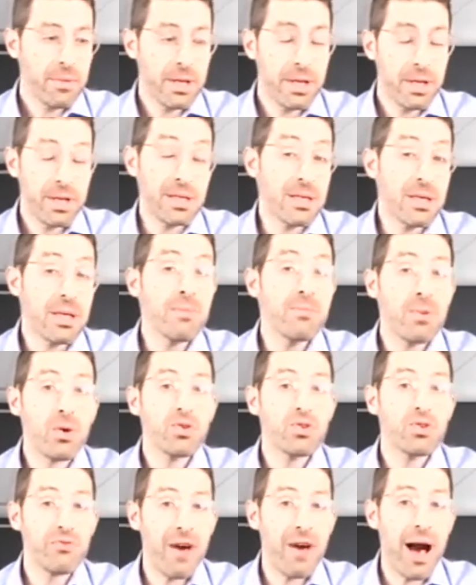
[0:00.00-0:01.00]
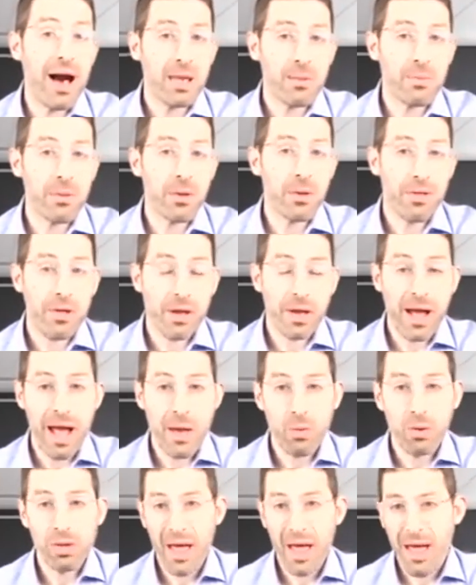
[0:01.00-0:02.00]
is the most valuable thing I
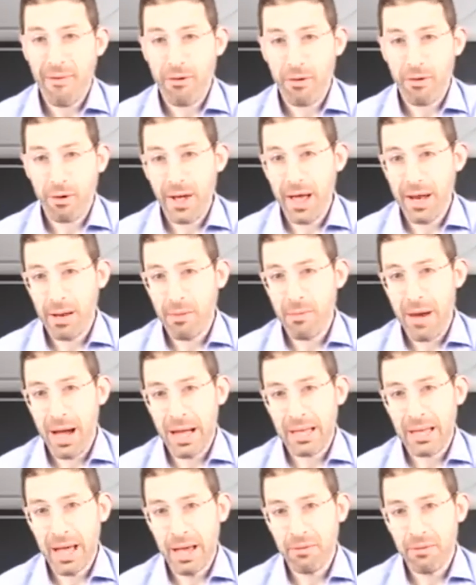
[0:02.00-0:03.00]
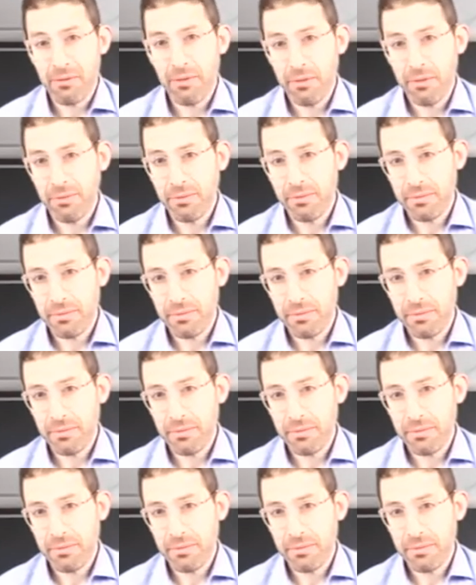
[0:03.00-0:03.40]
will ever get in my life,